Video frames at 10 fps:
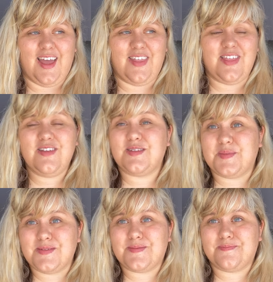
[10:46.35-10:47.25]
think that's the
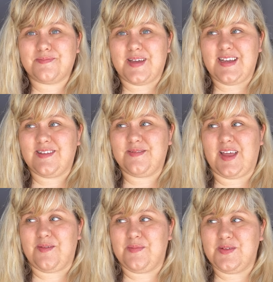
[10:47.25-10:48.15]
most,
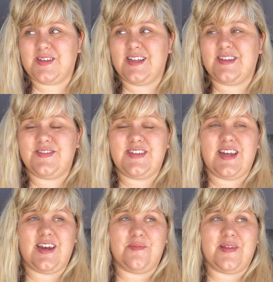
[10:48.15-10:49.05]
like, most kids I've
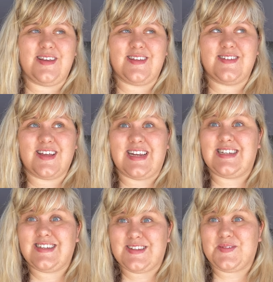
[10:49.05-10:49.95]
seen in a place outside of
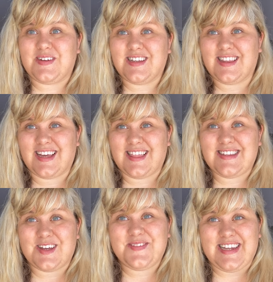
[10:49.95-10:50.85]
Disney World. Like,
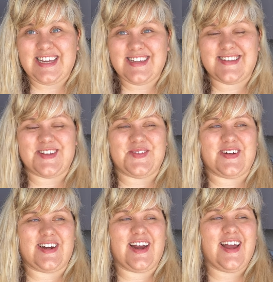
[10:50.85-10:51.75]
that's how many kids there
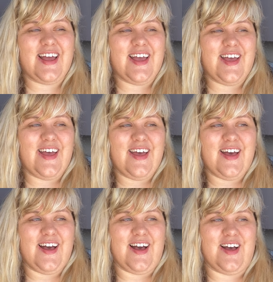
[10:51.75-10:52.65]
were.
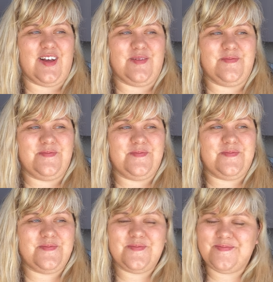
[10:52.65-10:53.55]
It
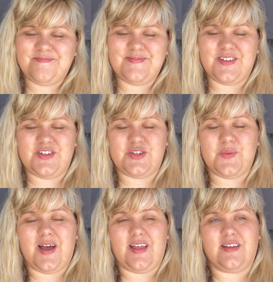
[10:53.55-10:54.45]
was just
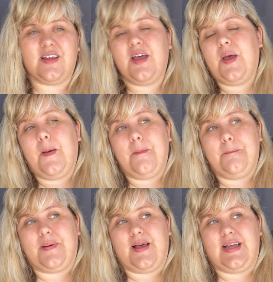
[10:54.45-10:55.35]
wild.
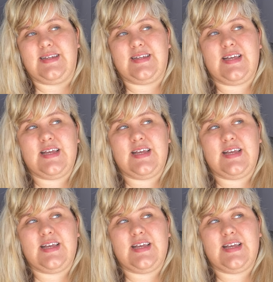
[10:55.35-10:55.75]
But